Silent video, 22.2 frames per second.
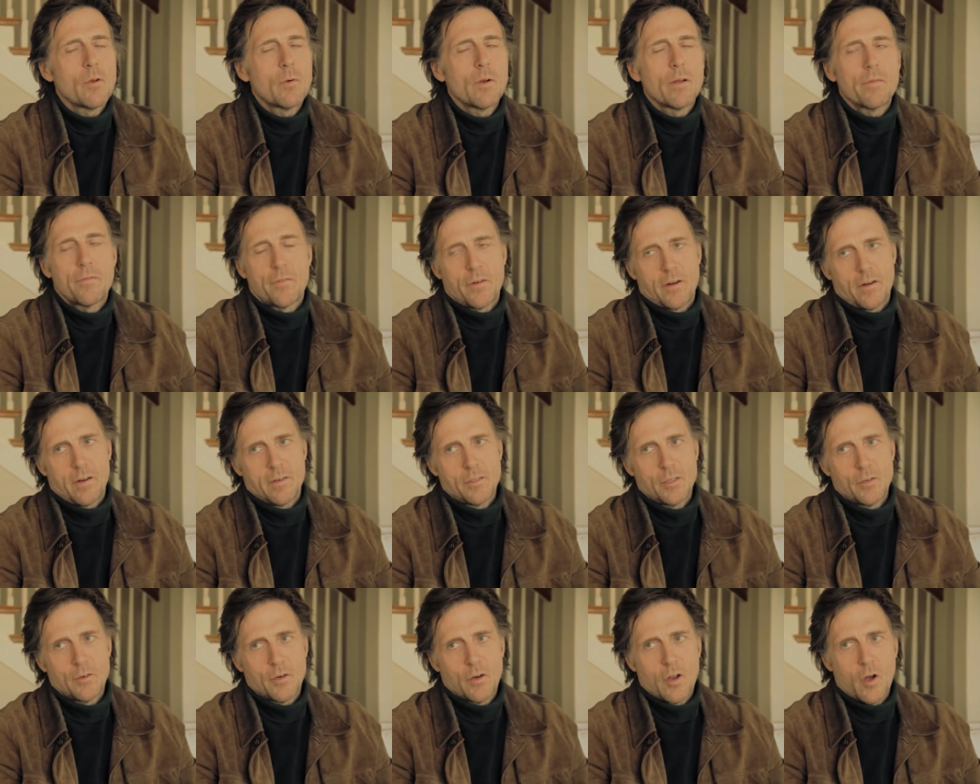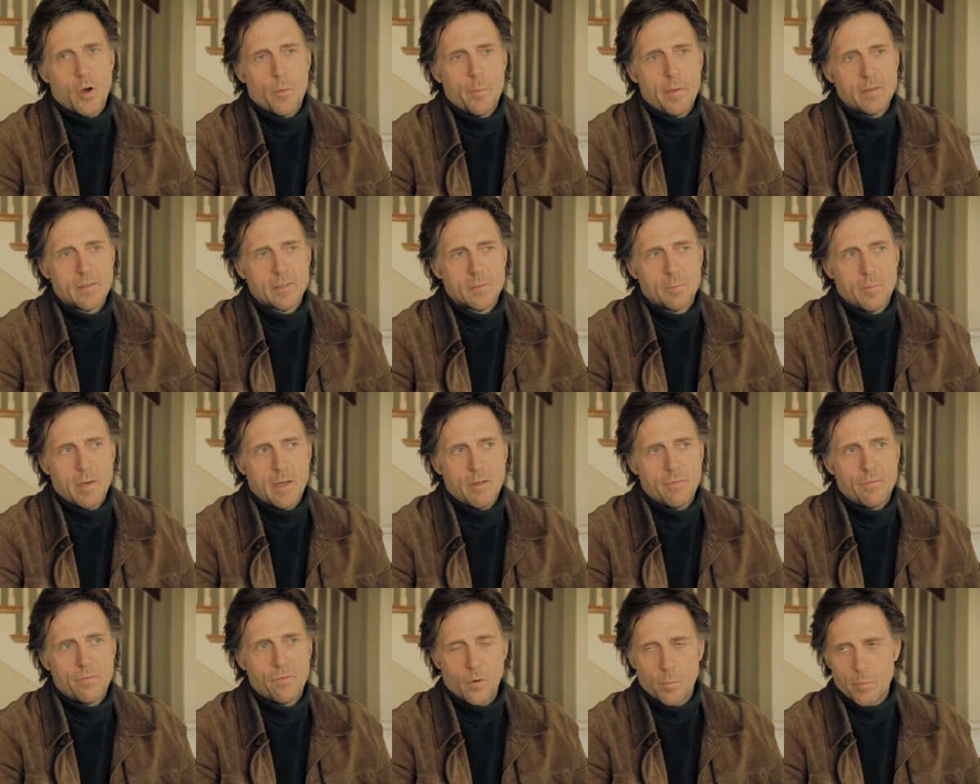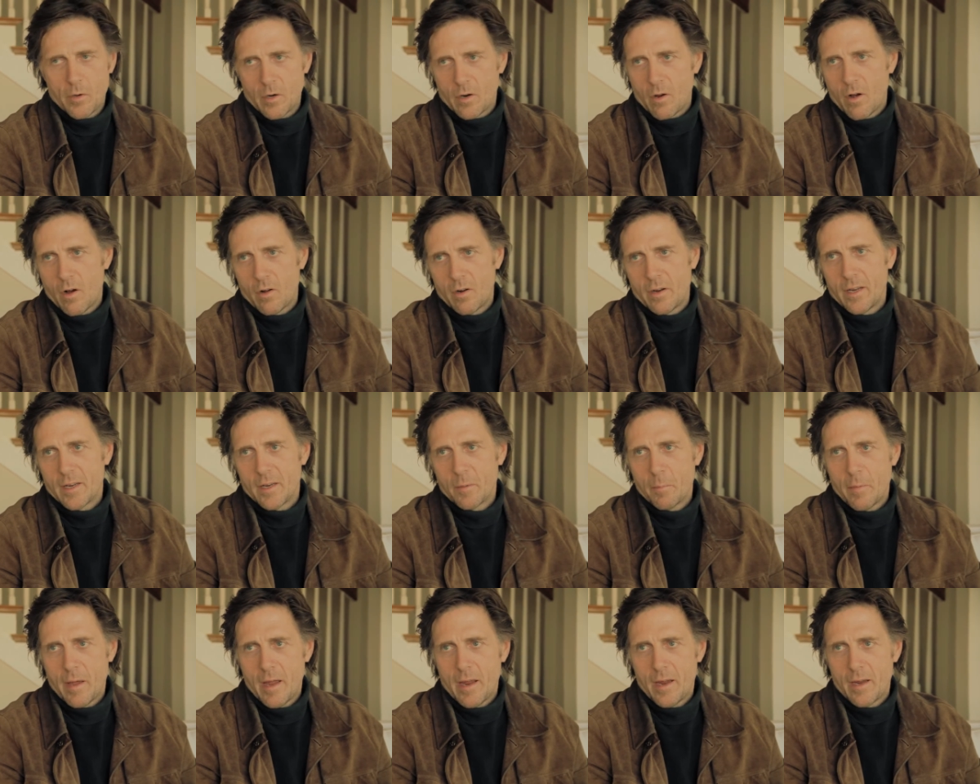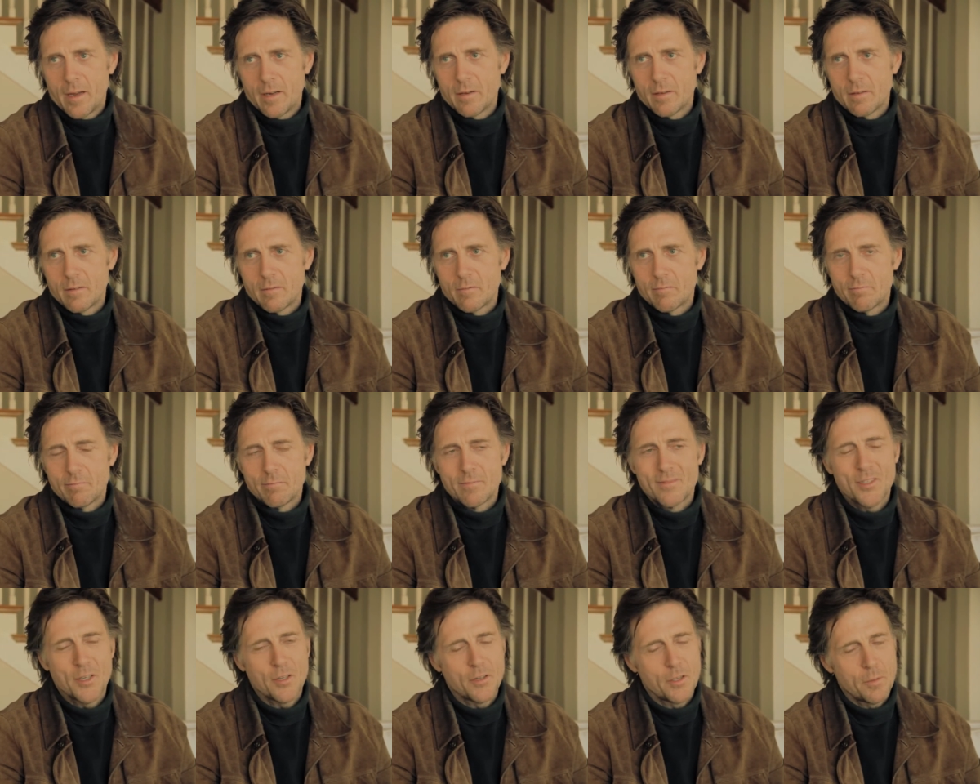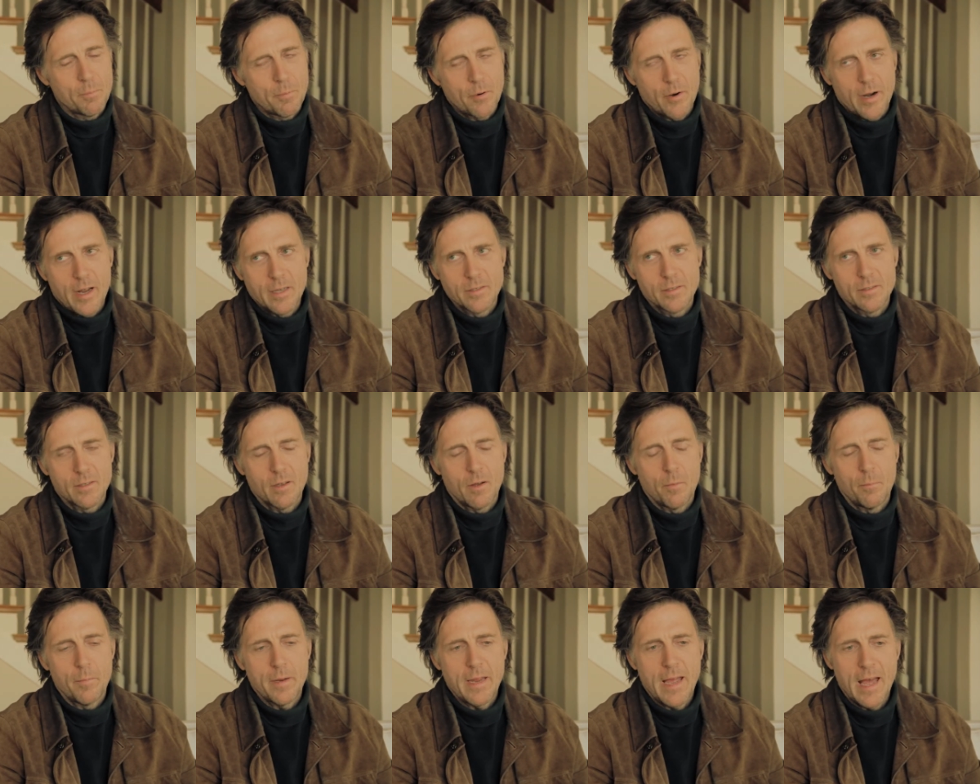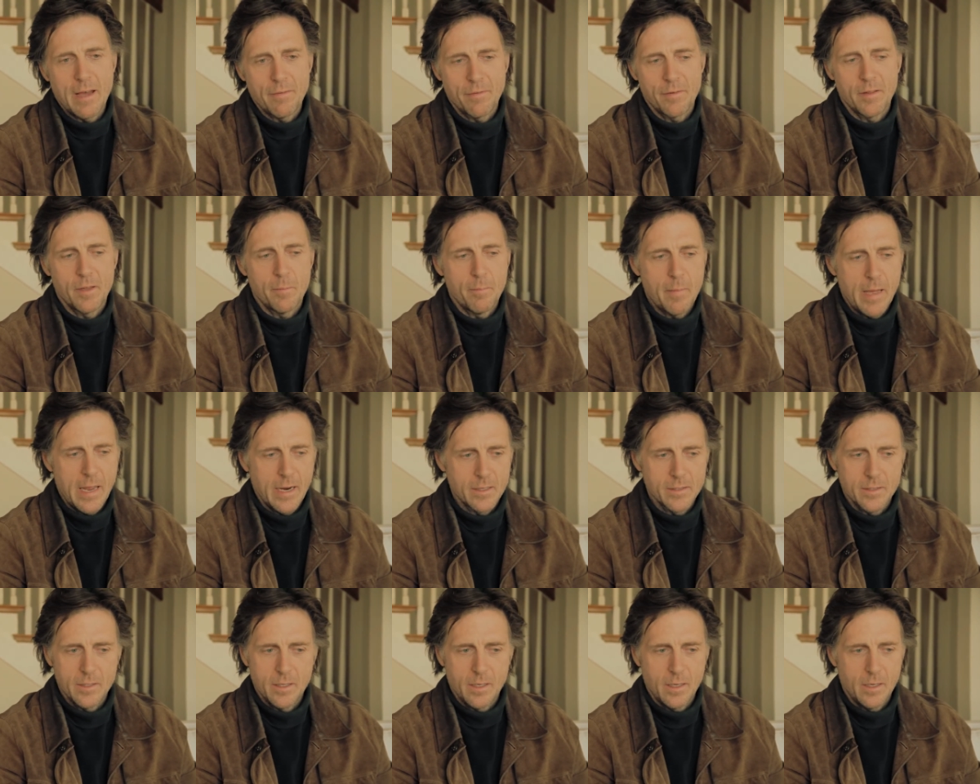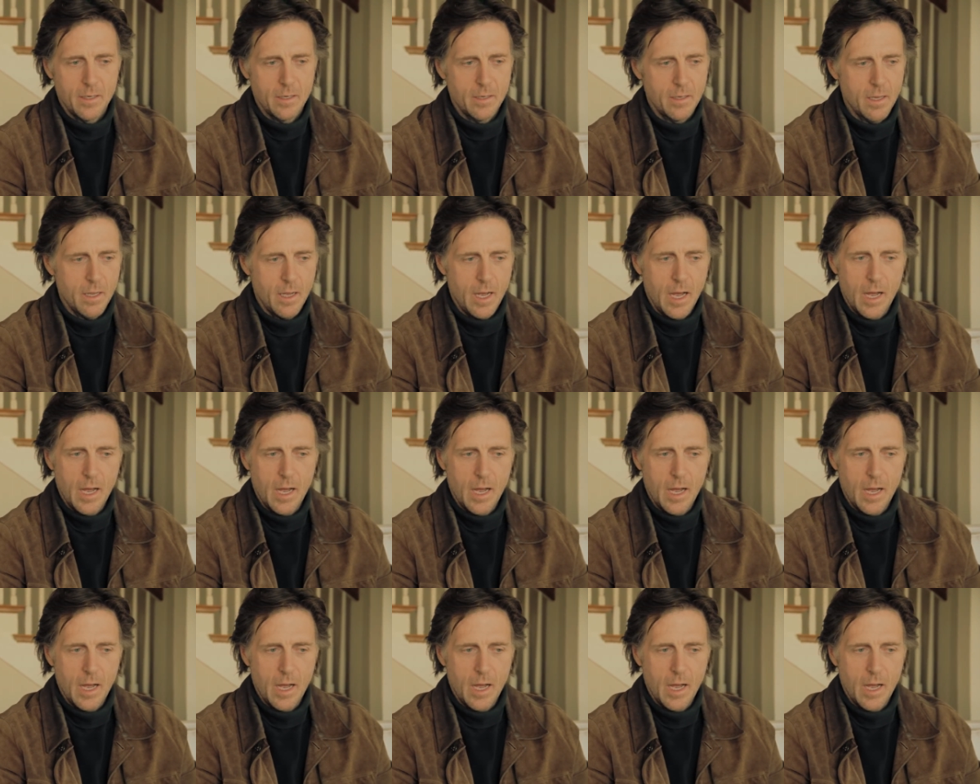If you're referring to comments my former colleague made to the press on behalf of the magazine,